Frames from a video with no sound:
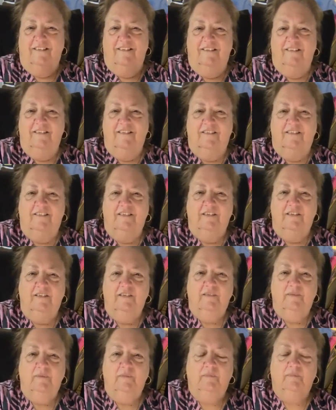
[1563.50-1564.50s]
Girl,
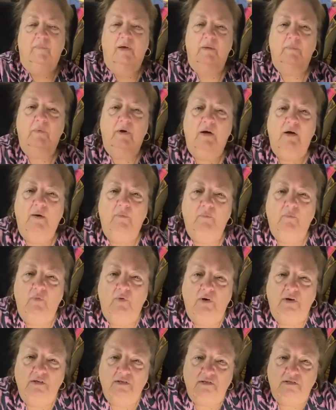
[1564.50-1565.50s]
my
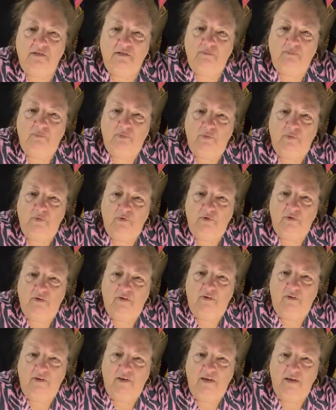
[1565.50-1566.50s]
mom was
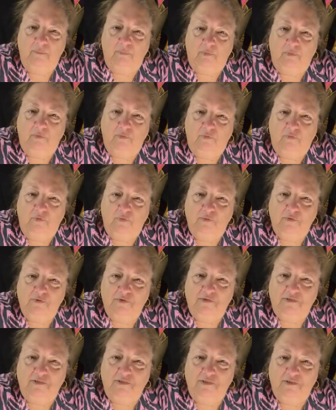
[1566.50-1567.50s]
born on April
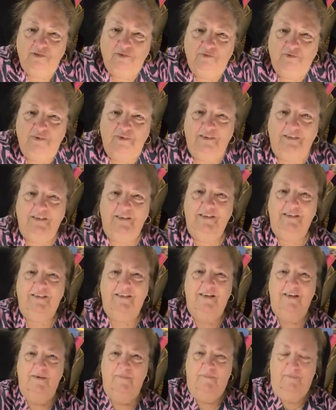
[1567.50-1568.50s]
Fool's too. Really,
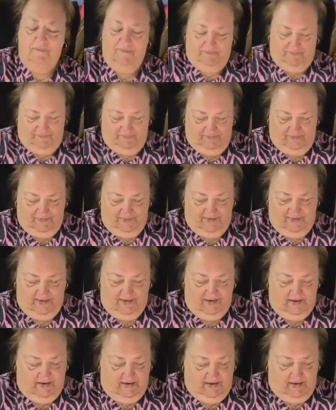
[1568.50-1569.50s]
Deb?
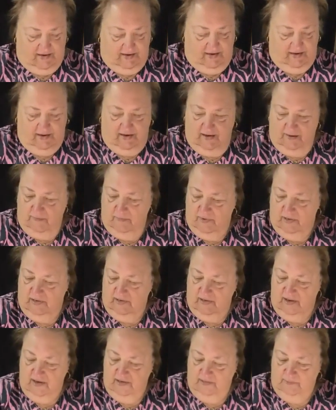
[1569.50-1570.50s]
Yeah,
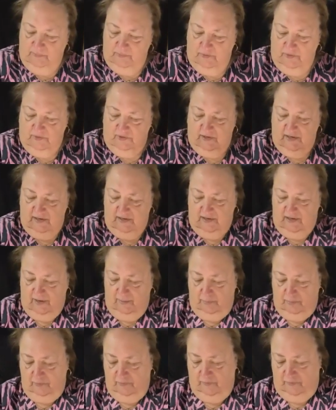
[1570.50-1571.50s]
my dad's birthday is
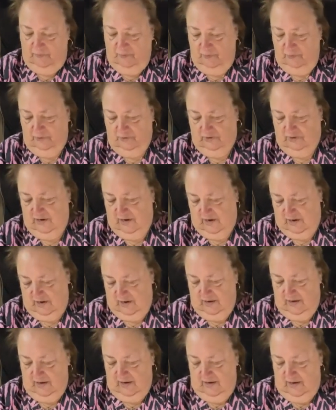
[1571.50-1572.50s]
April Fool's
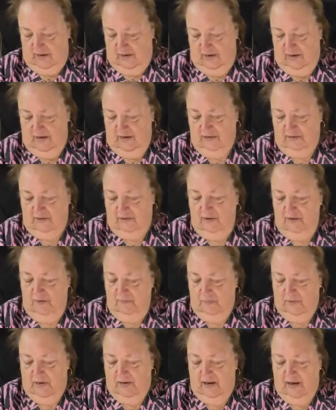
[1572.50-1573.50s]
Day. He's
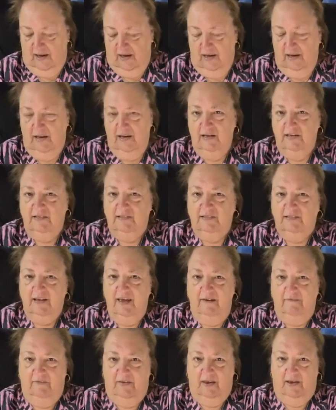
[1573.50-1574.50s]
going to be
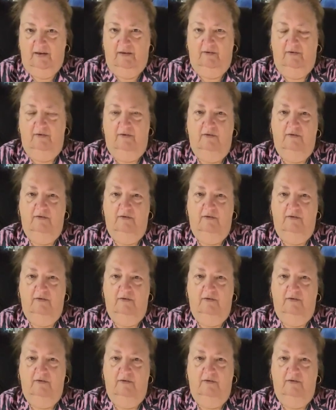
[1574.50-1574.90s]
87.